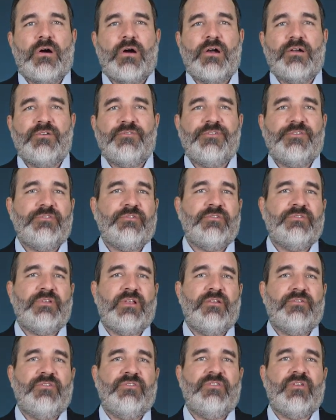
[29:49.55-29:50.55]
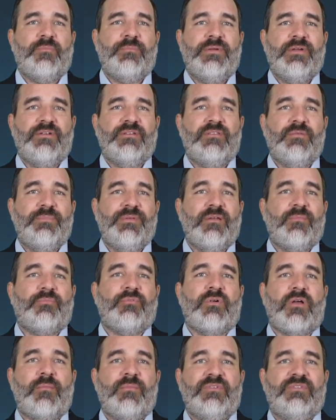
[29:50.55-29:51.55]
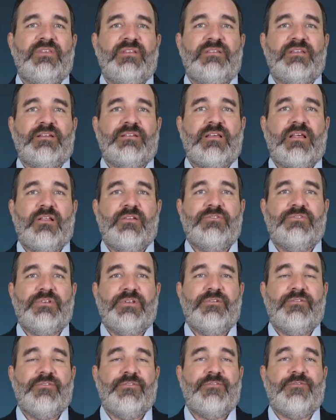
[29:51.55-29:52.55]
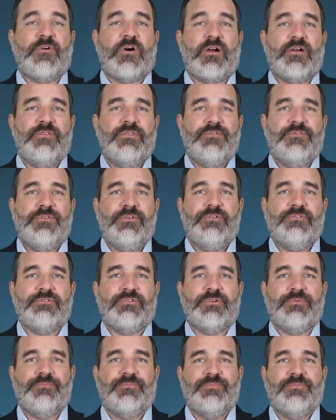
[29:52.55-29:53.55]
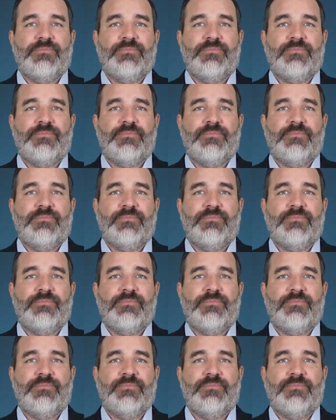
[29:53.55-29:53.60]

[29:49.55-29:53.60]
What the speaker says: artificial intelligence appeared to be a promising technology, far in the future.